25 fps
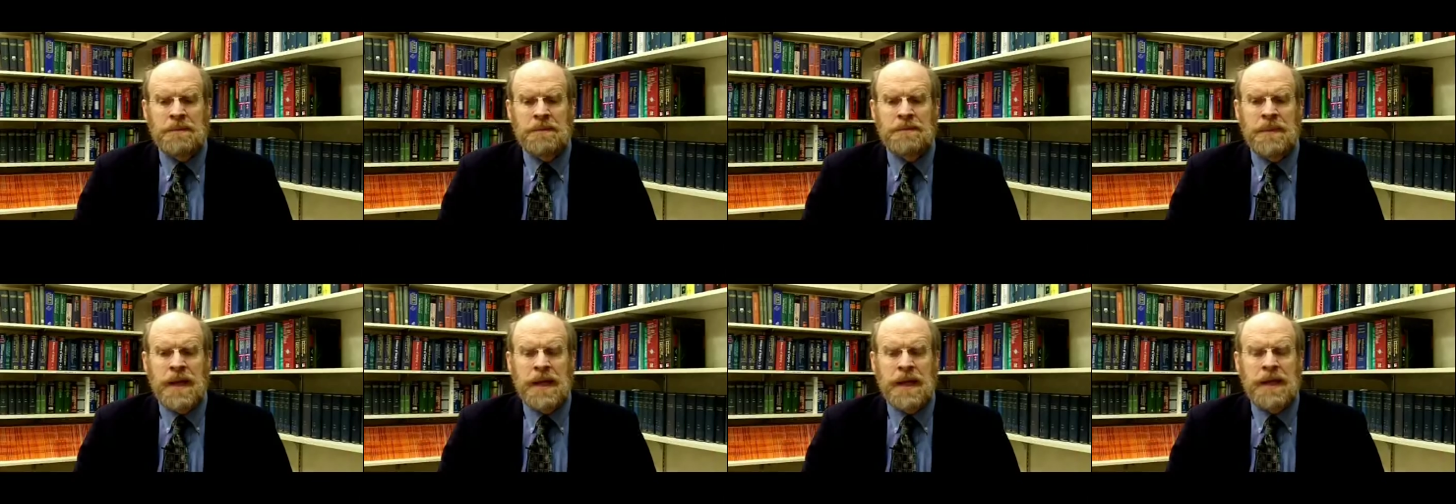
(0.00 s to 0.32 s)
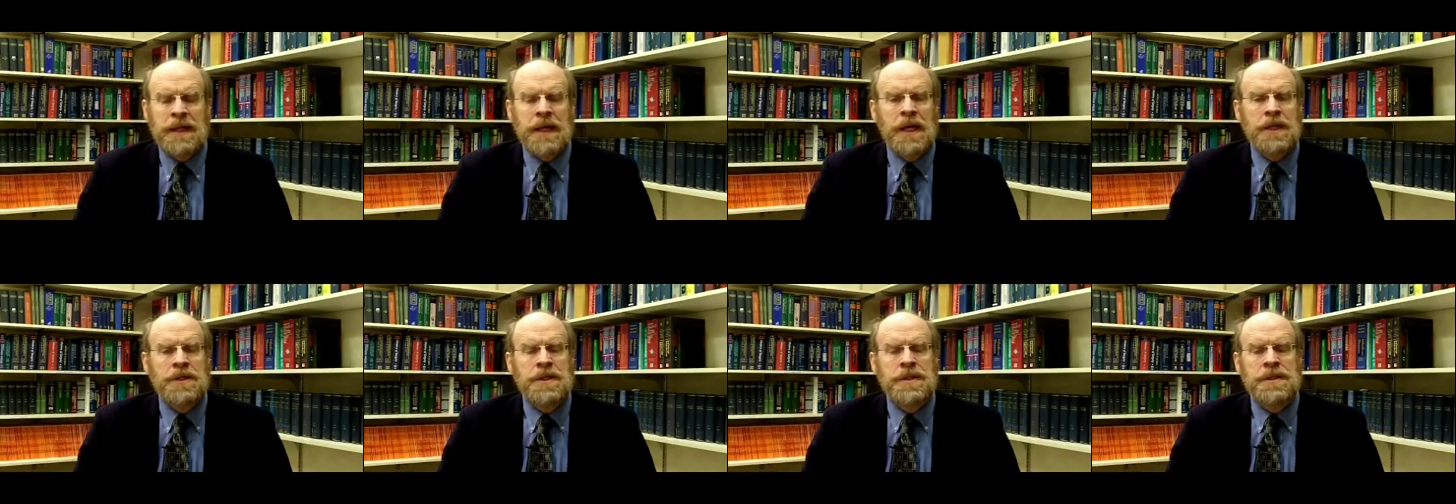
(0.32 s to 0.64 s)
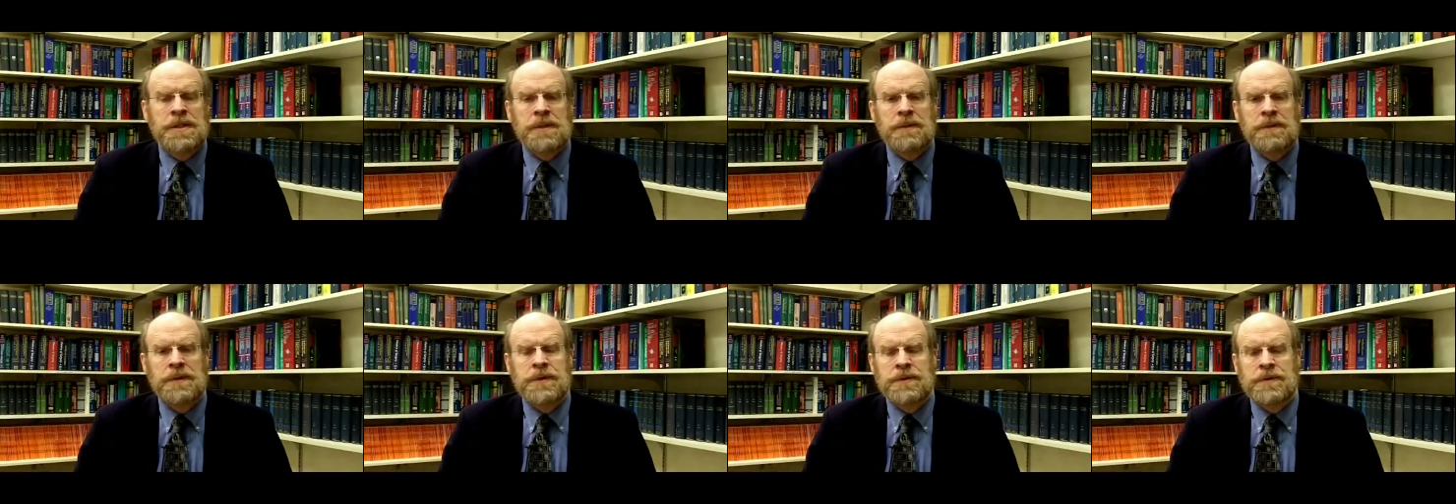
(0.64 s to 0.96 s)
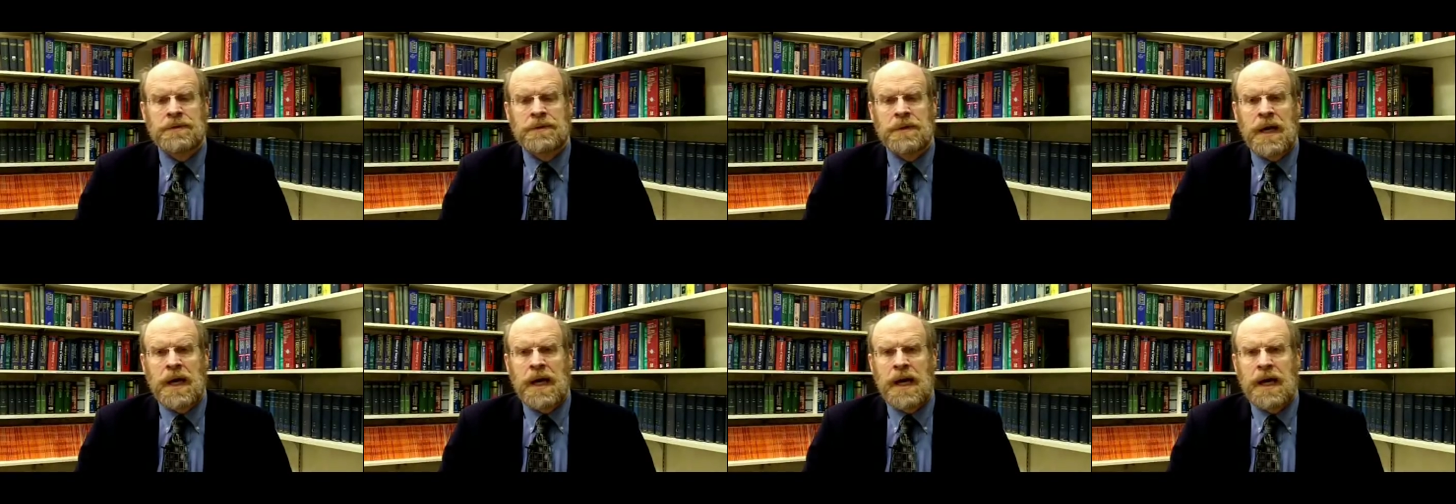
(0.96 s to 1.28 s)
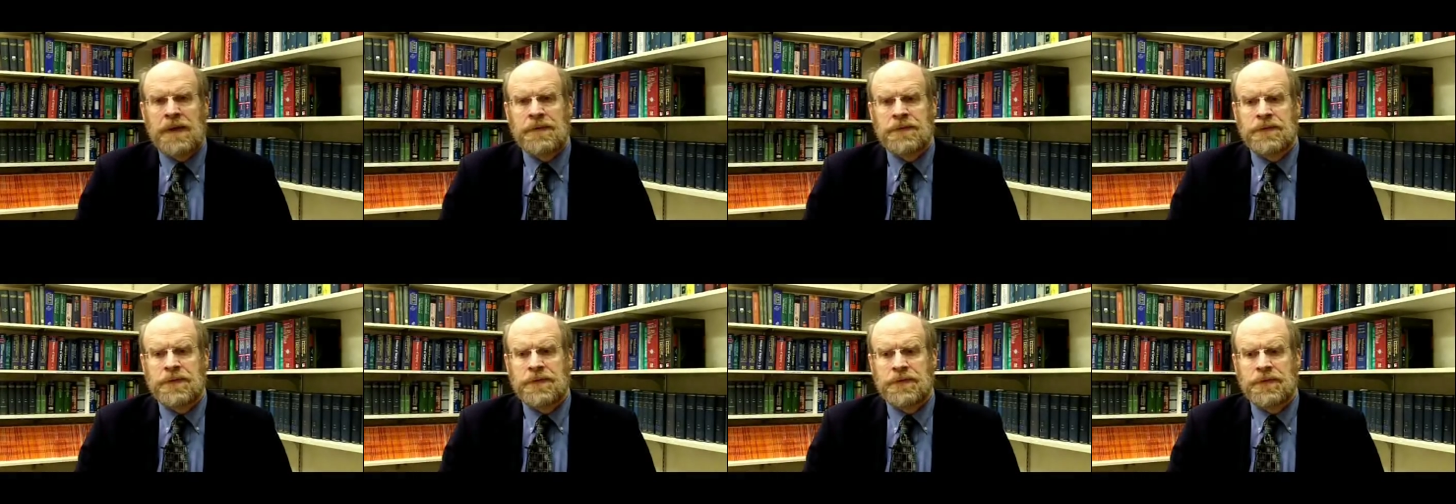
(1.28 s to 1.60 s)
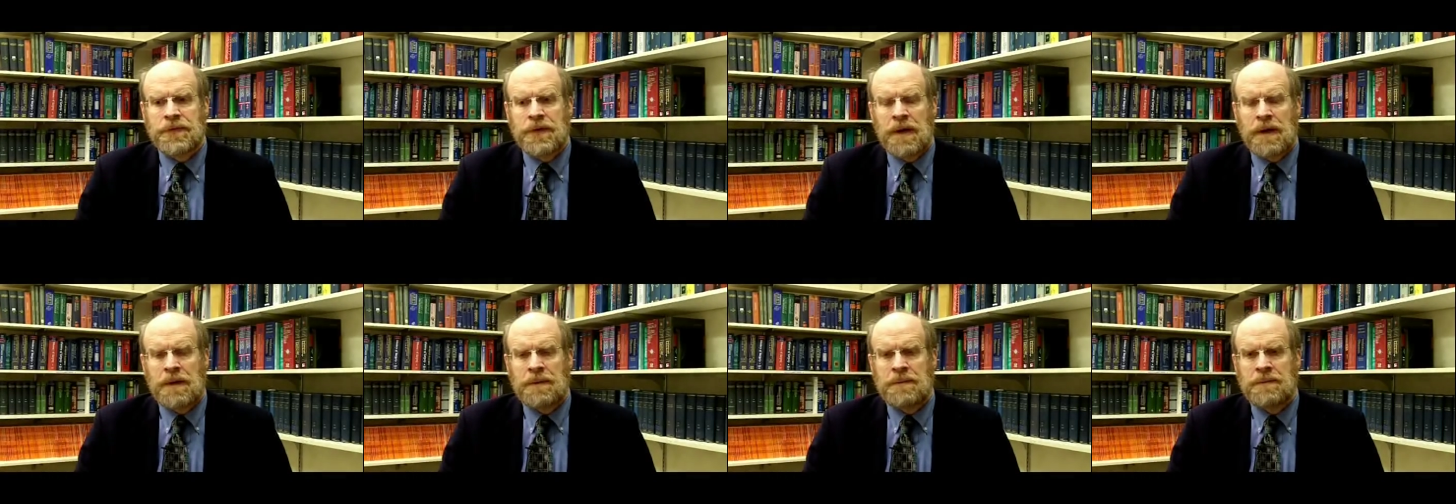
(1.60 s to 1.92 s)
medications that were derived
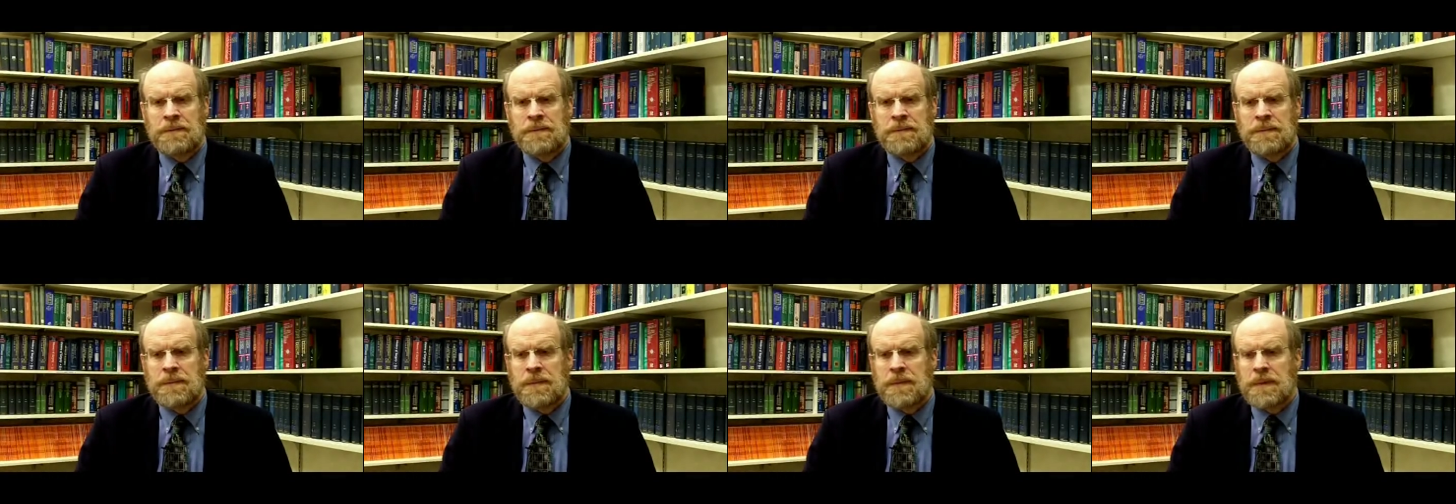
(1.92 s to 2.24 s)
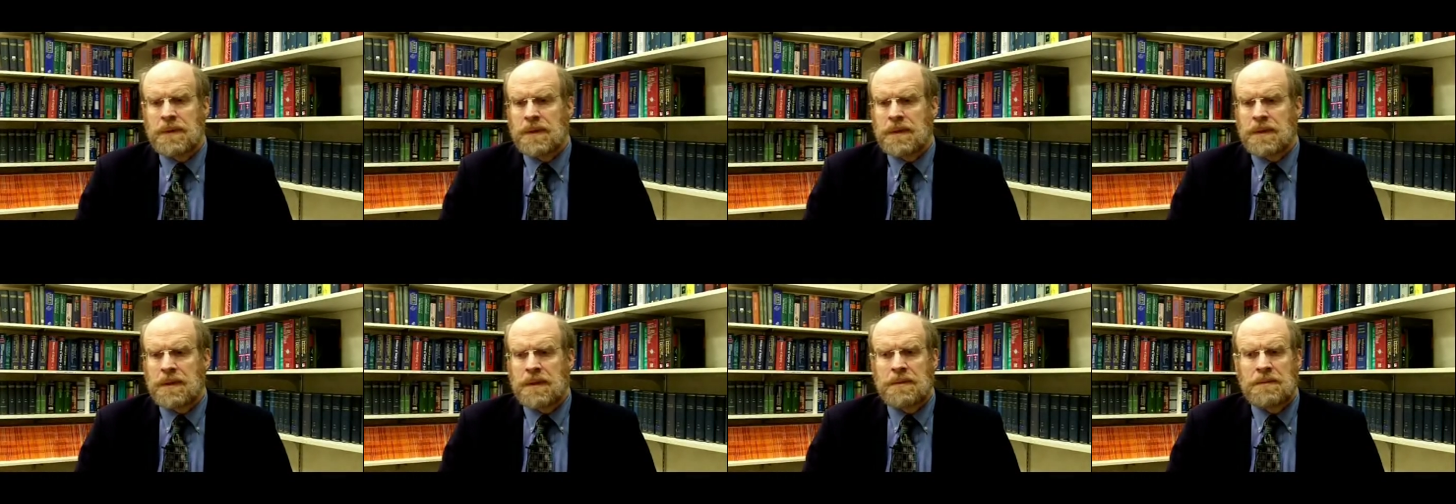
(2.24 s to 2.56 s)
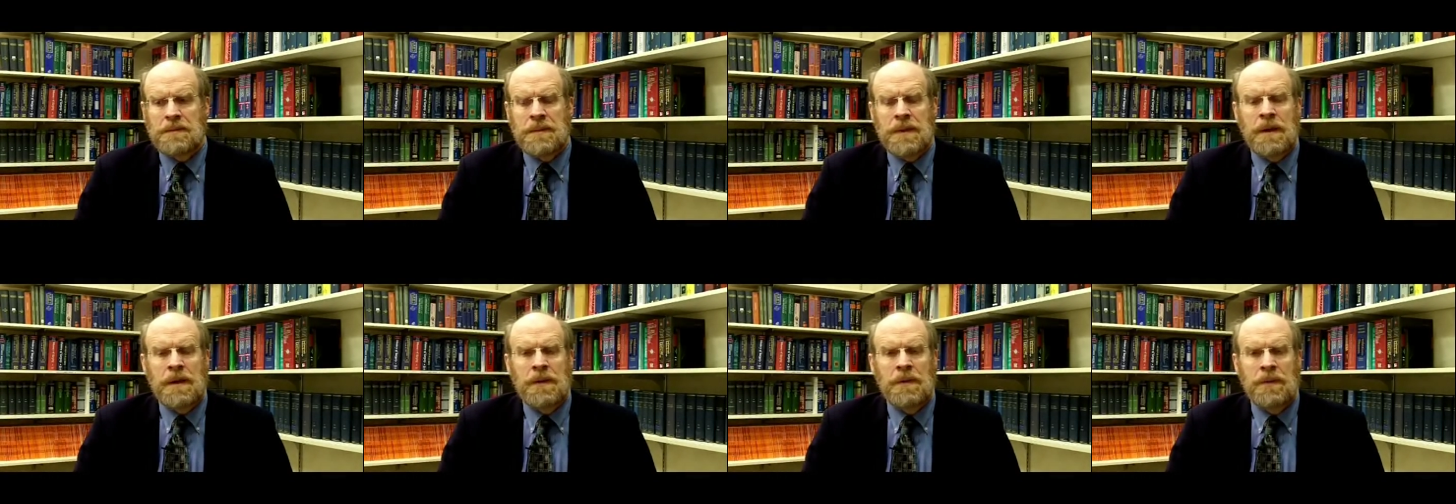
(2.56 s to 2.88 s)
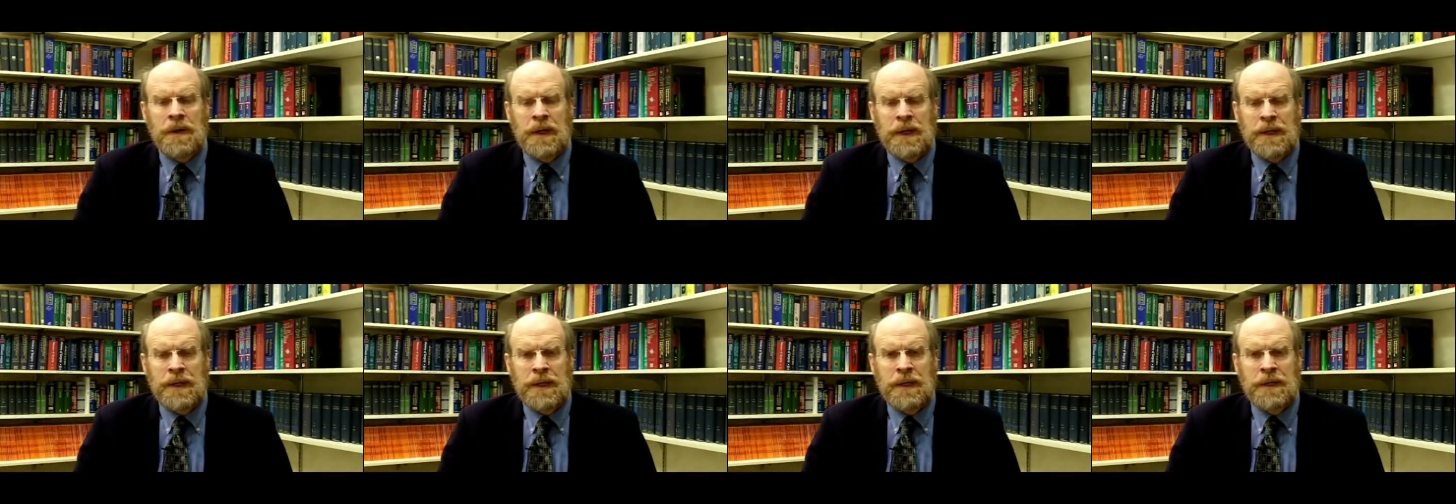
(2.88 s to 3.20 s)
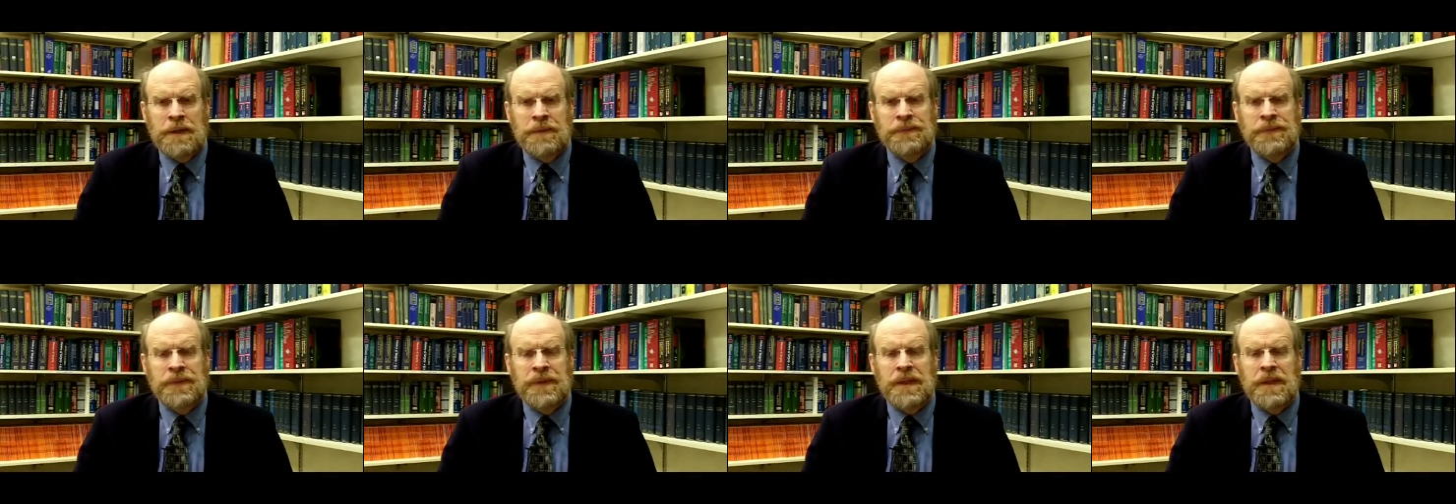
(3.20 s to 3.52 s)
from marijuana,